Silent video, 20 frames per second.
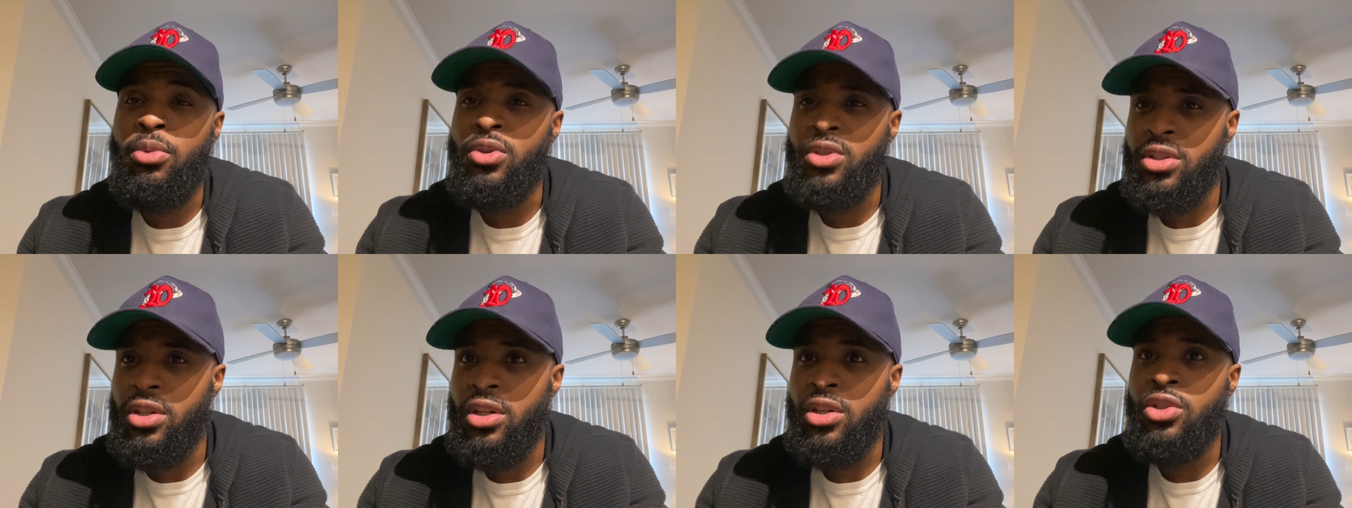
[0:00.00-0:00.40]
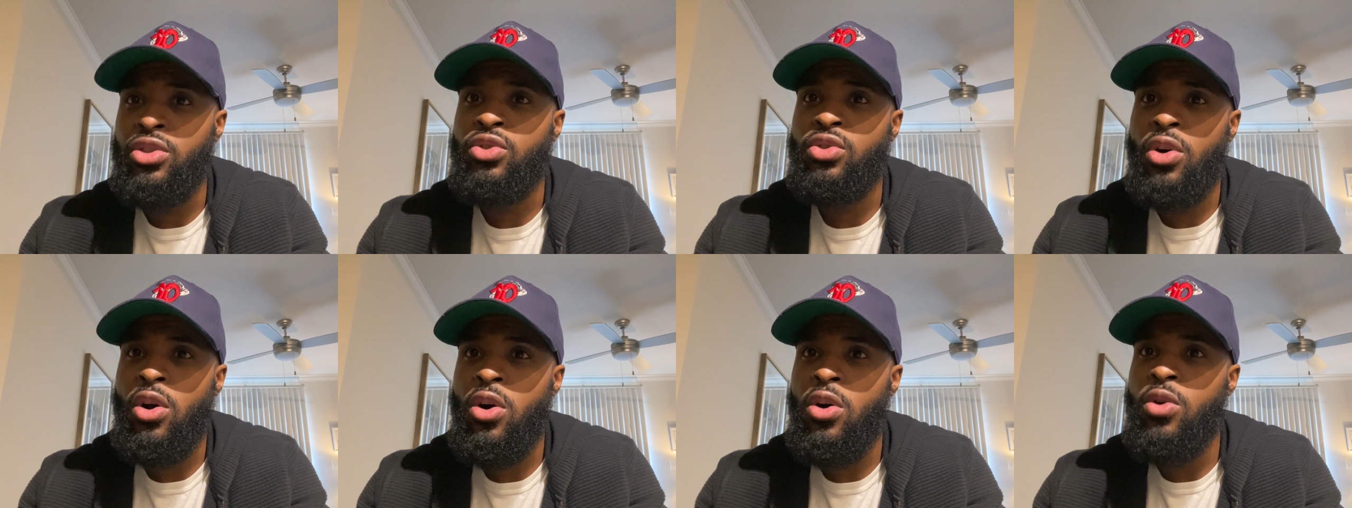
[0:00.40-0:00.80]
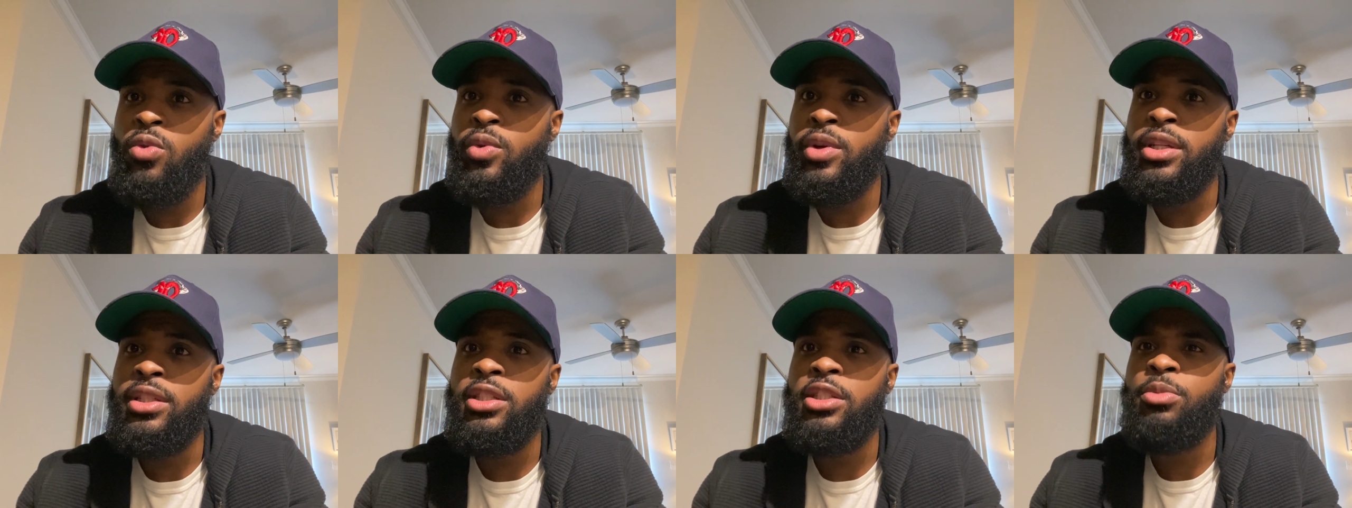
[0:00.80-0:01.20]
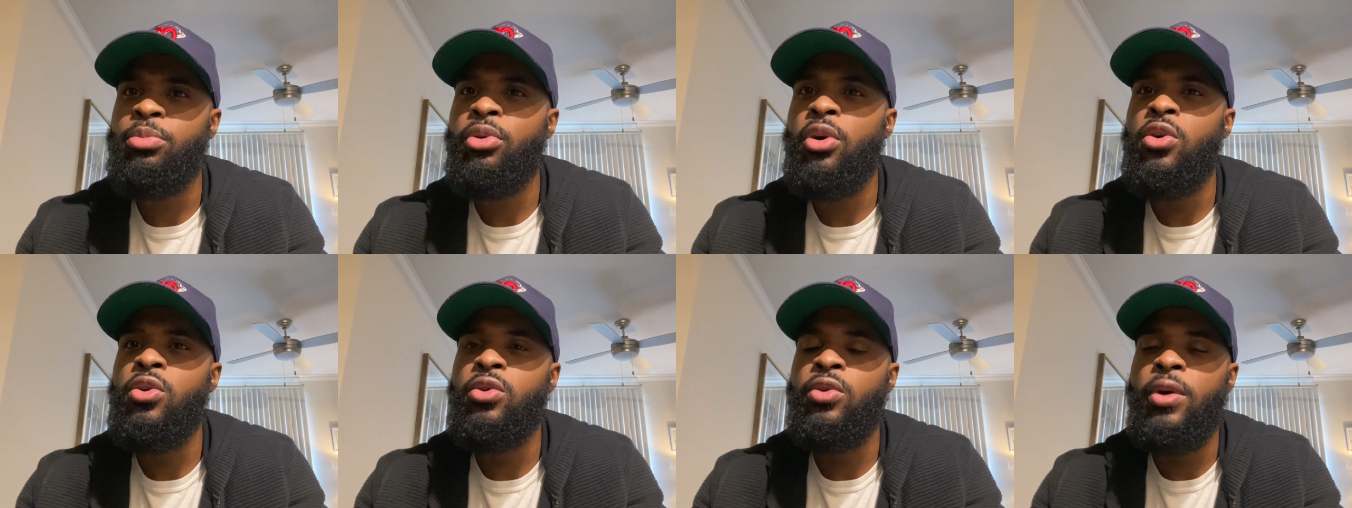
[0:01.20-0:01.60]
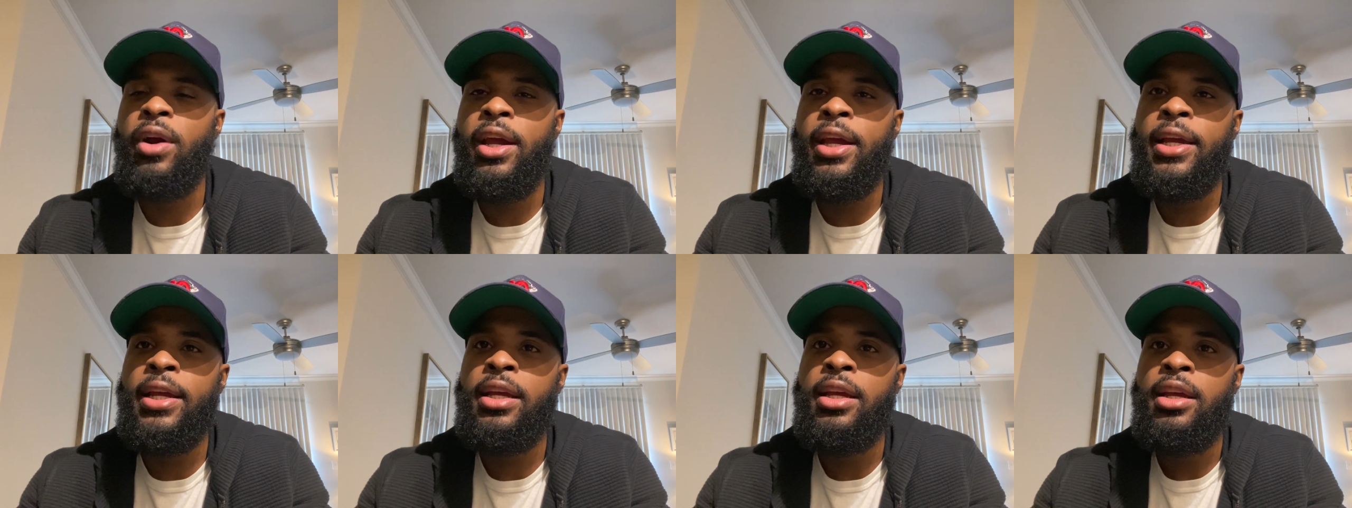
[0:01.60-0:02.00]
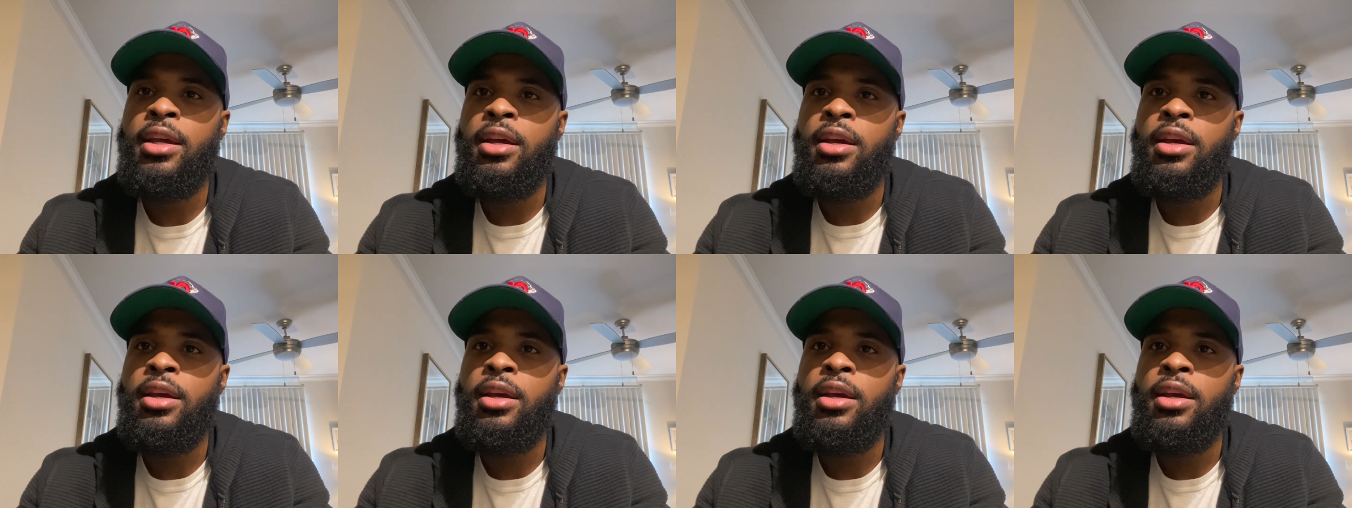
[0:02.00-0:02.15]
to control Regis Prograis